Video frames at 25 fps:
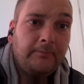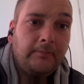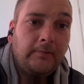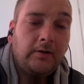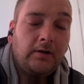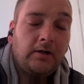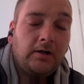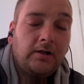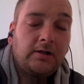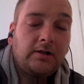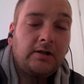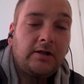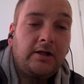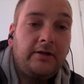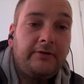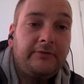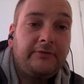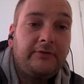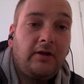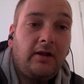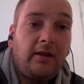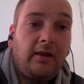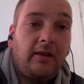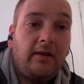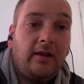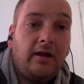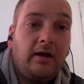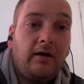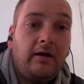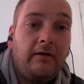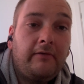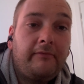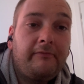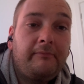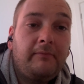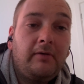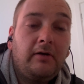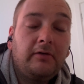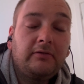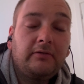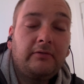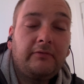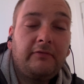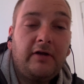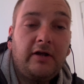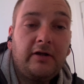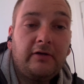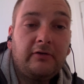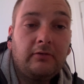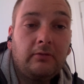like, it doesn't have much
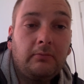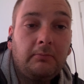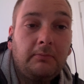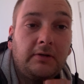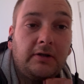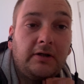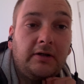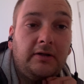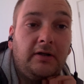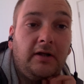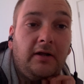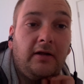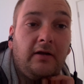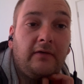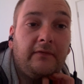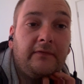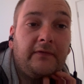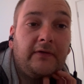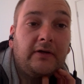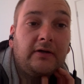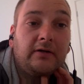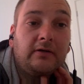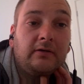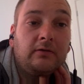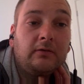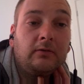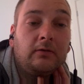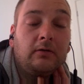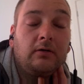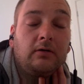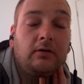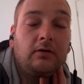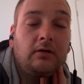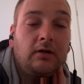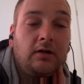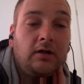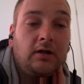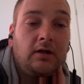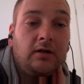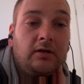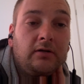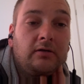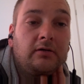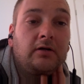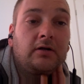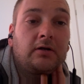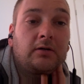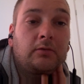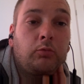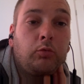effect on me unless I take a lot,
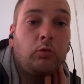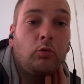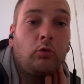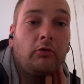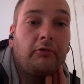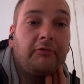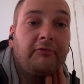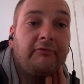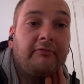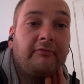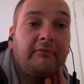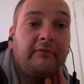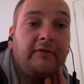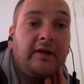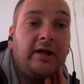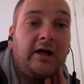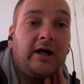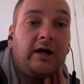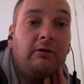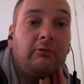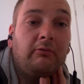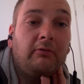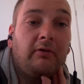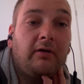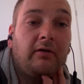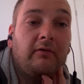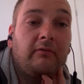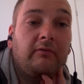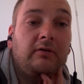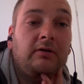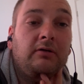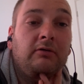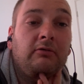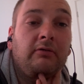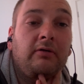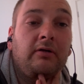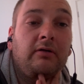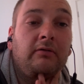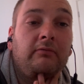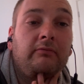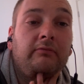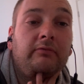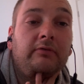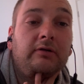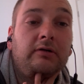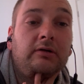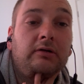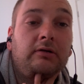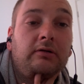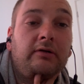like a quarter of an ounce of it or
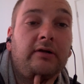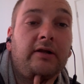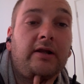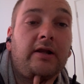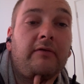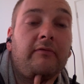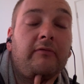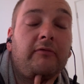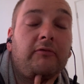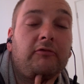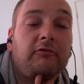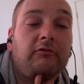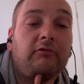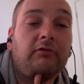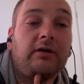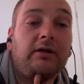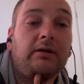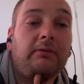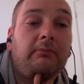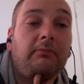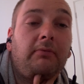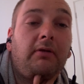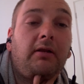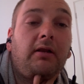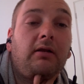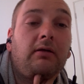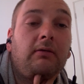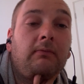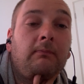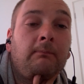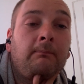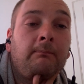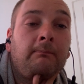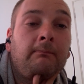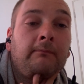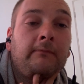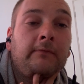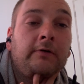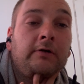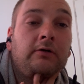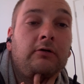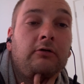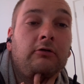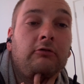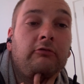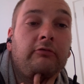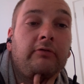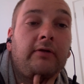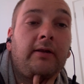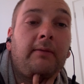something, 7 grams
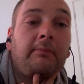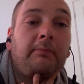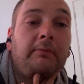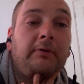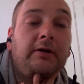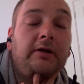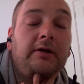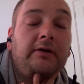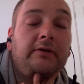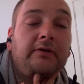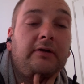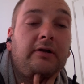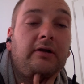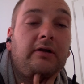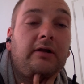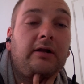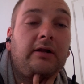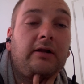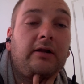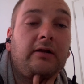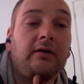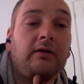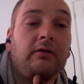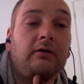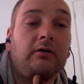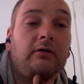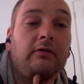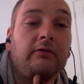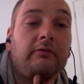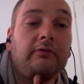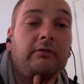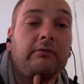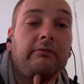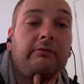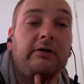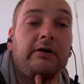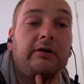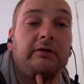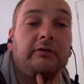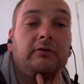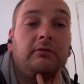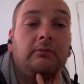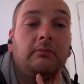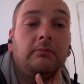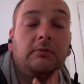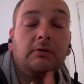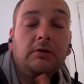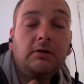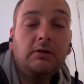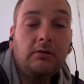of speed, that has a lot of effect
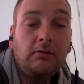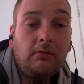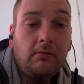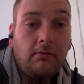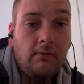on me.